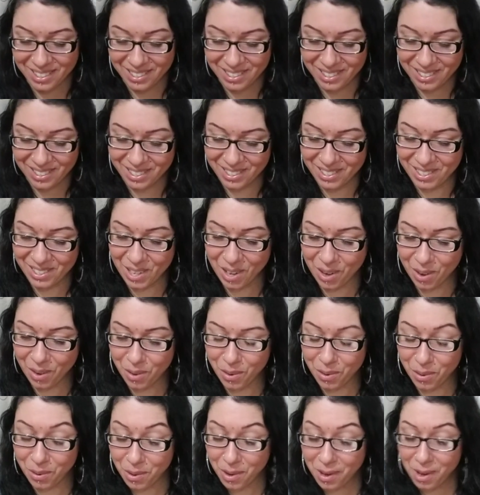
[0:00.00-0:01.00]

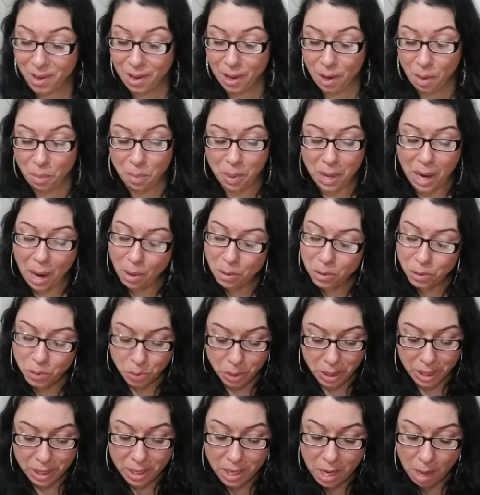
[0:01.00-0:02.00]
So, but I was
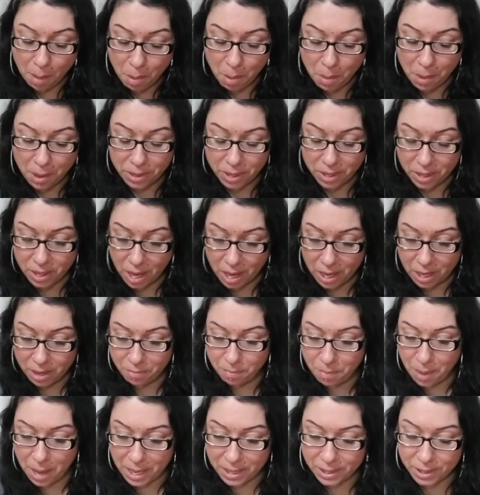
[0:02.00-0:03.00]
reading up about the Knight of
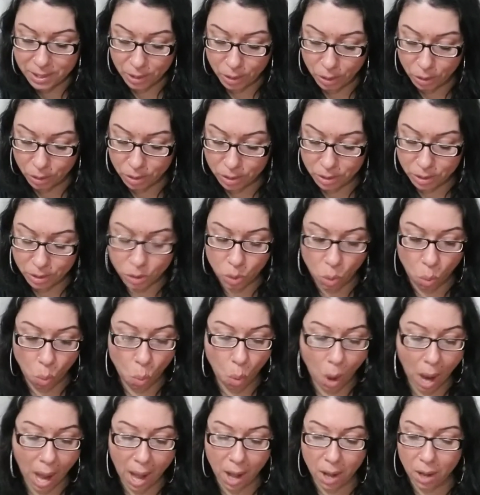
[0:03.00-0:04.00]
Pentacles
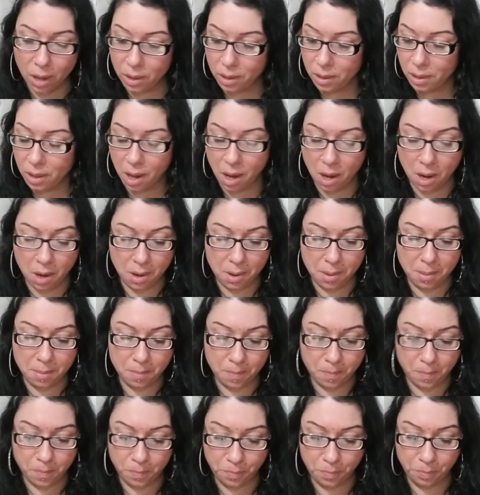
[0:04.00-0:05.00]
while I
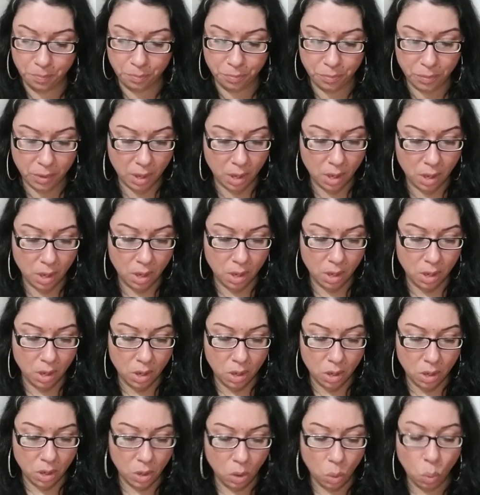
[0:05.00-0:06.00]

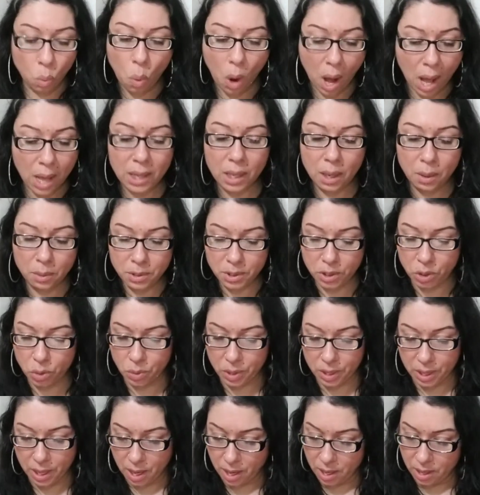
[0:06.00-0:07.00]
was
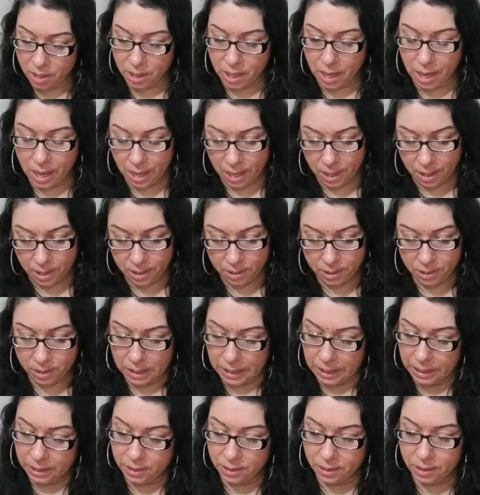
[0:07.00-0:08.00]
doing that, and
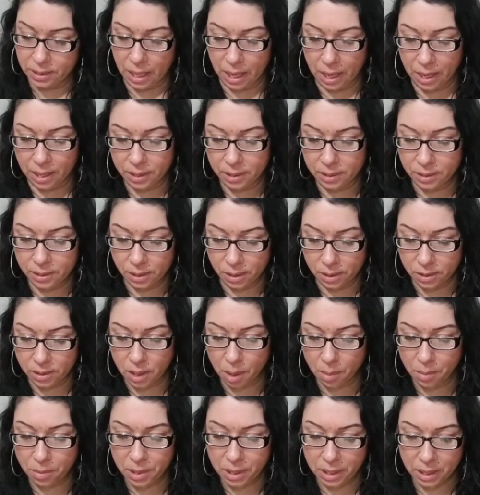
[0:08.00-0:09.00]
it says
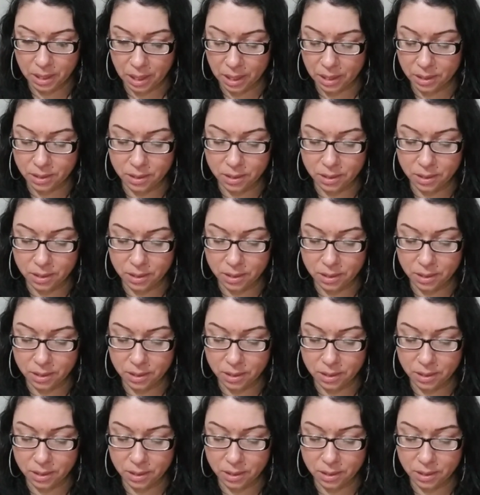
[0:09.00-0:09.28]
something